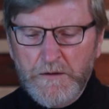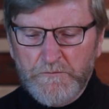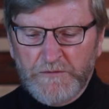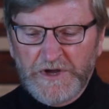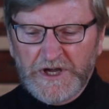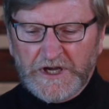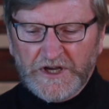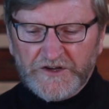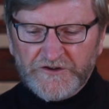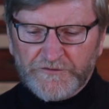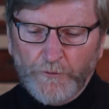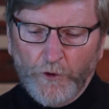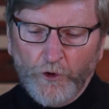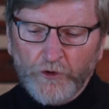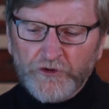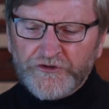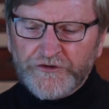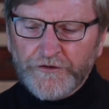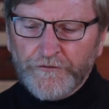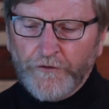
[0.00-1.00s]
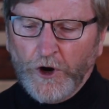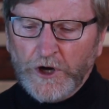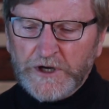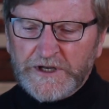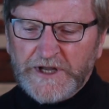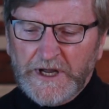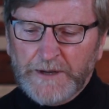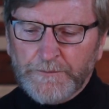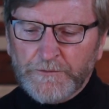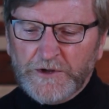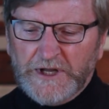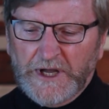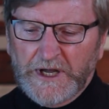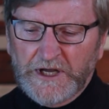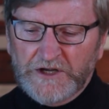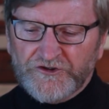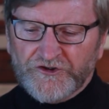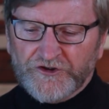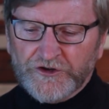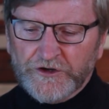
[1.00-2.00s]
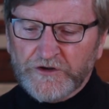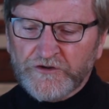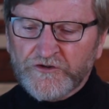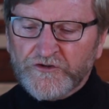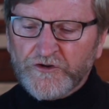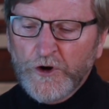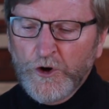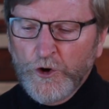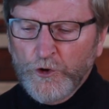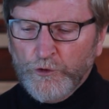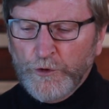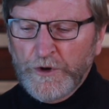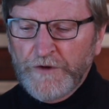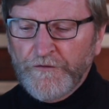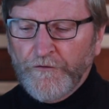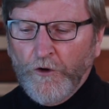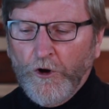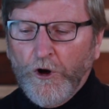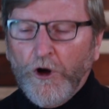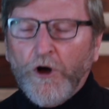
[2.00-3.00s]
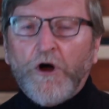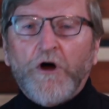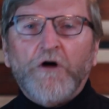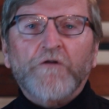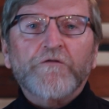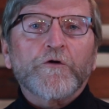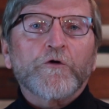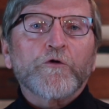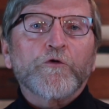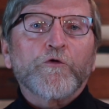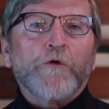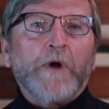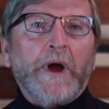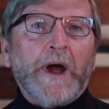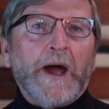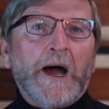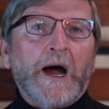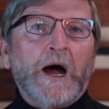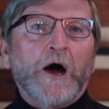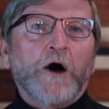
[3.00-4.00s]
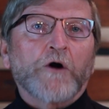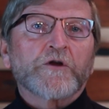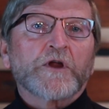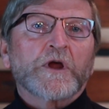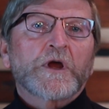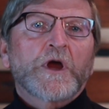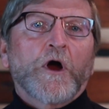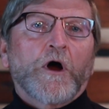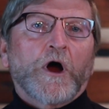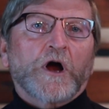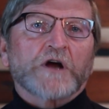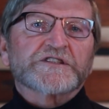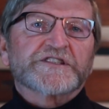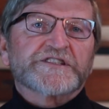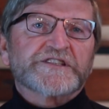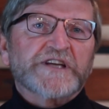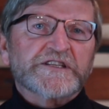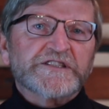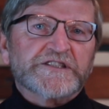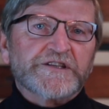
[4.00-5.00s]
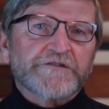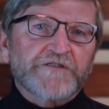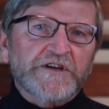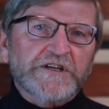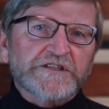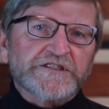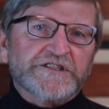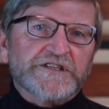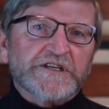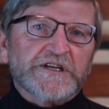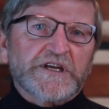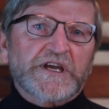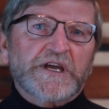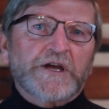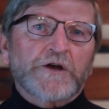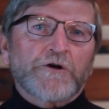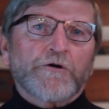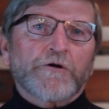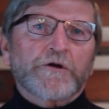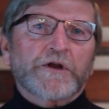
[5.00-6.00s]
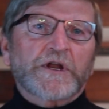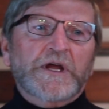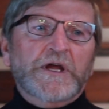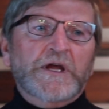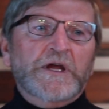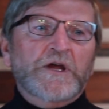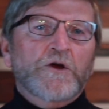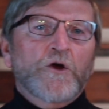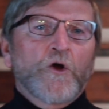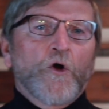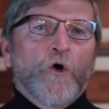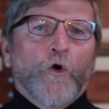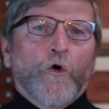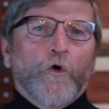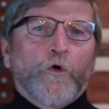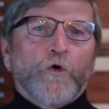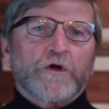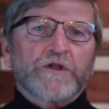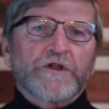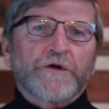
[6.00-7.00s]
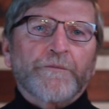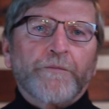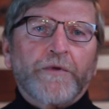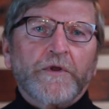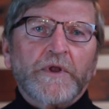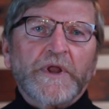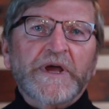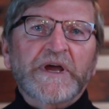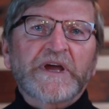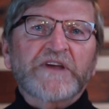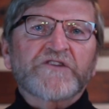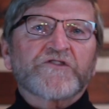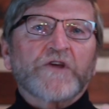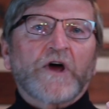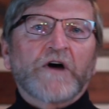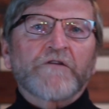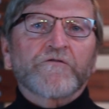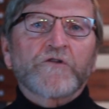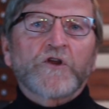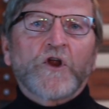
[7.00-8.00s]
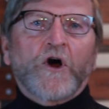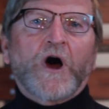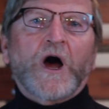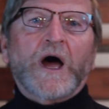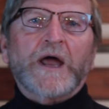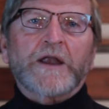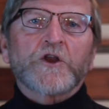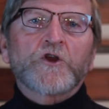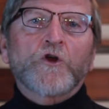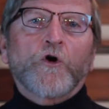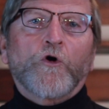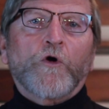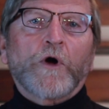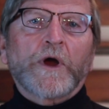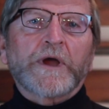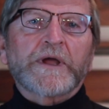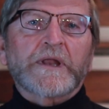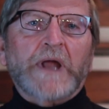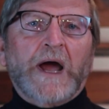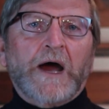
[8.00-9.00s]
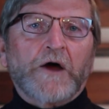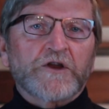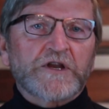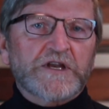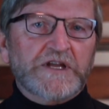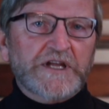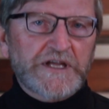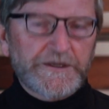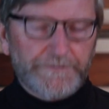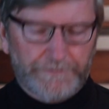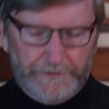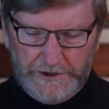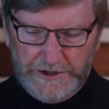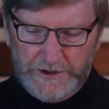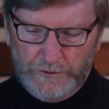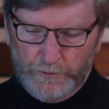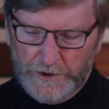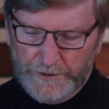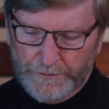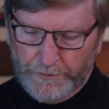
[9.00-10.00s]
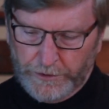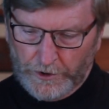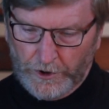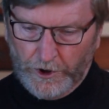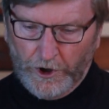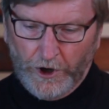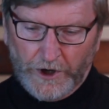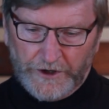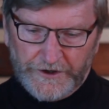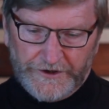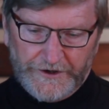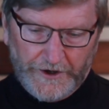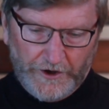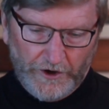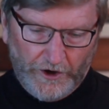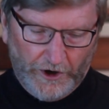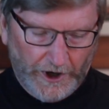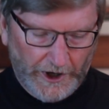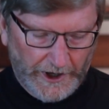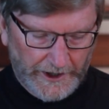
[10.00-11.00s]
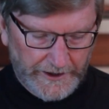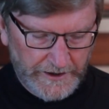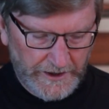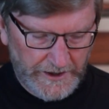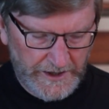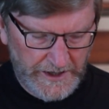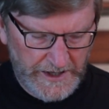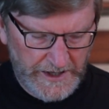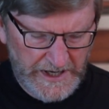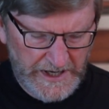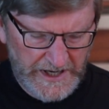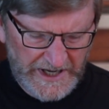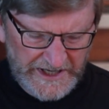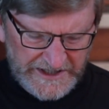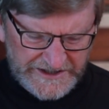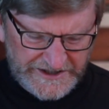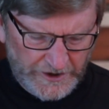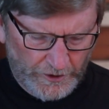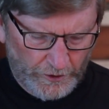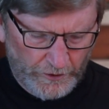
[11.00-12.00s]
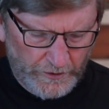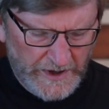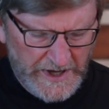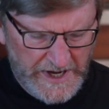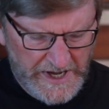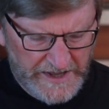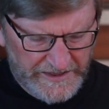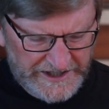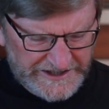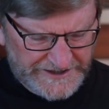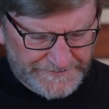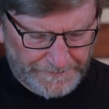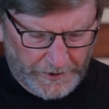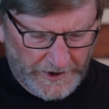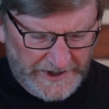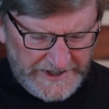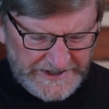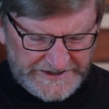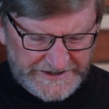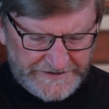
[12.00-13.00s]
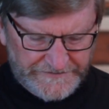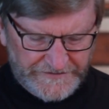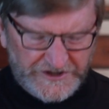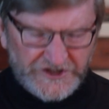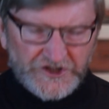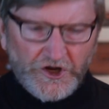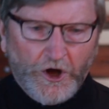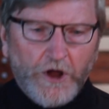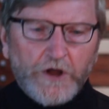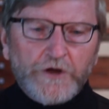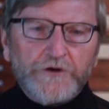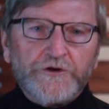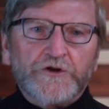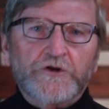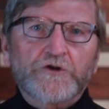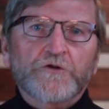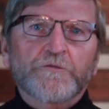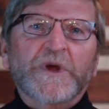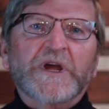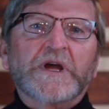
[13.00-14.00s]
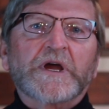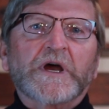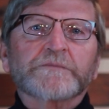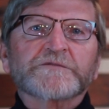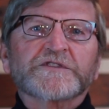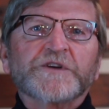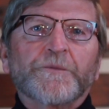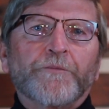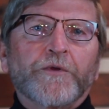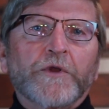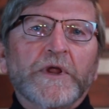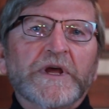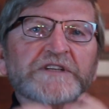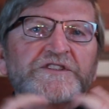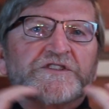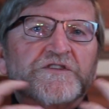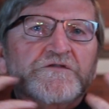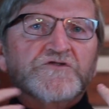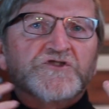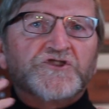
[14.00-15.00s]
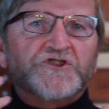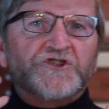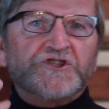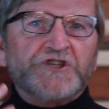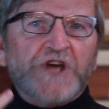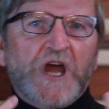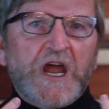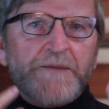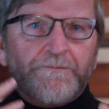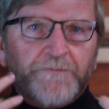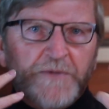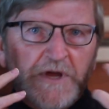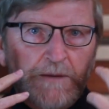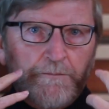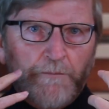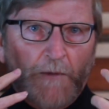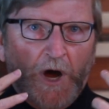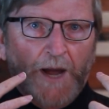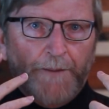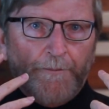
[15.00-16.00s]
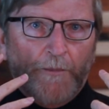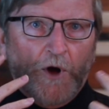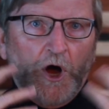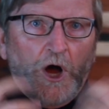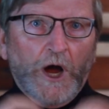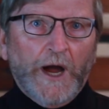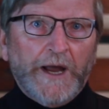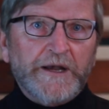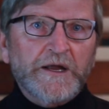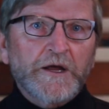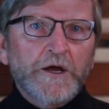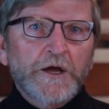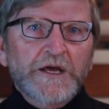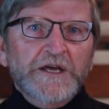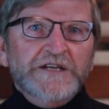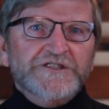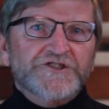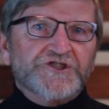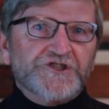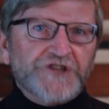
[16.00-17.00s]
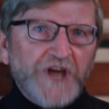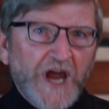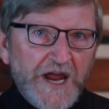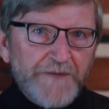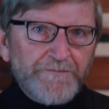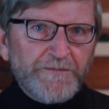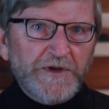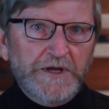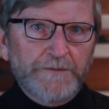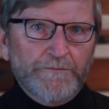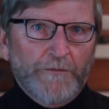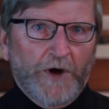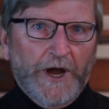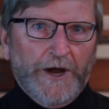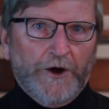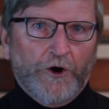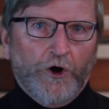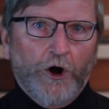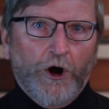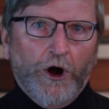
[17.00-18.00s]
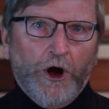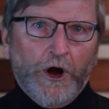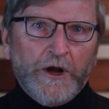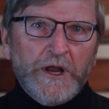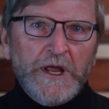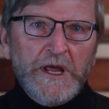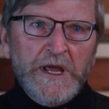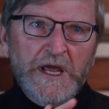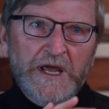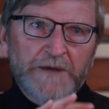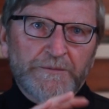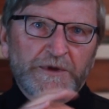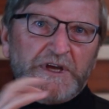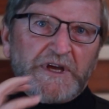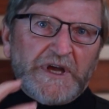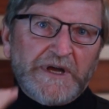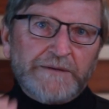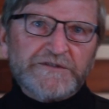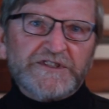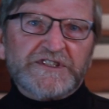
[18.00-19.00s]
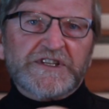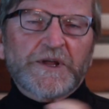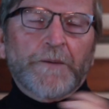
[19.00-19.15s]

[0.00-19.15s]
Because most of our temptations revolve around our sense of insecurity or the place of not knowing how deeply we belong to God. And so this place of solitude becomes a place of shaping my mind, shaping my heart. It becomes